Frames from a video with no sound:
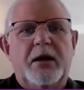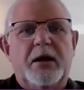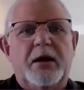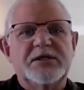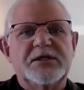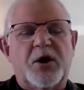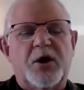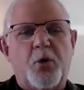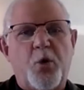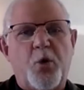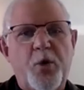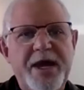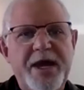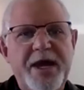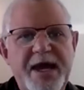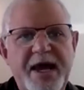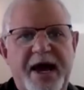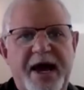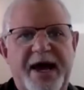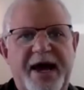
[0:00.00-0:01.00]
So
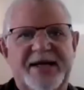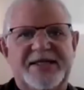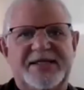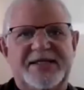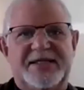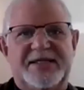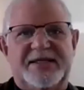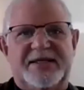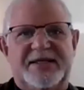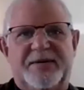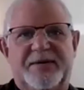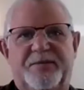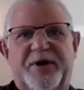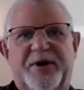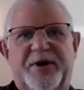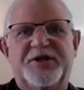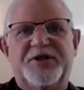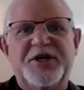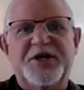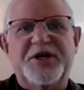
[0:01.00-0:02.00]
we as the
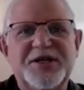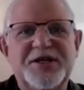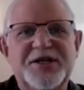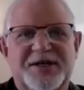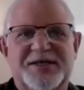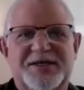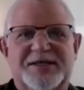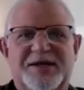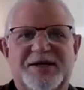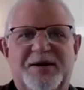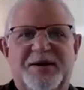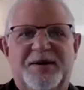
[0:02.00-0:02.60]
practitioners